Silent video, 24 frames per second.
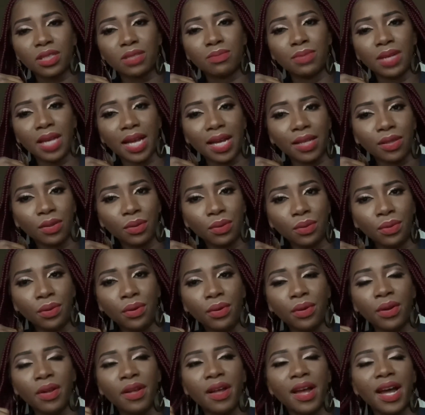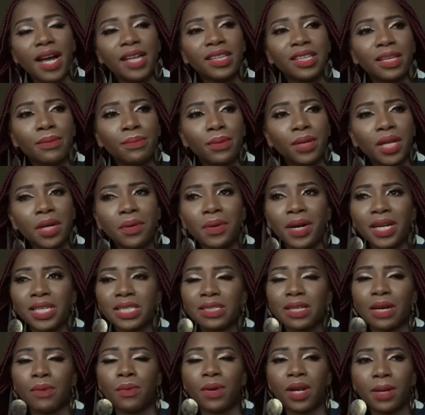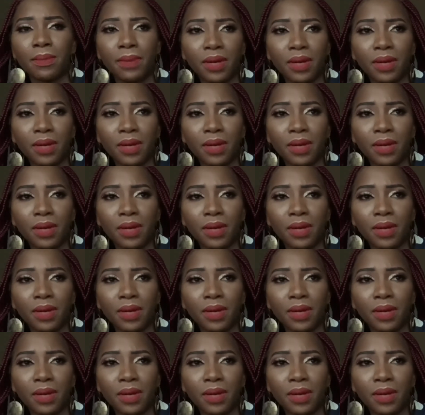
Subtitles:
me Adugu, and the brother will ask her, what about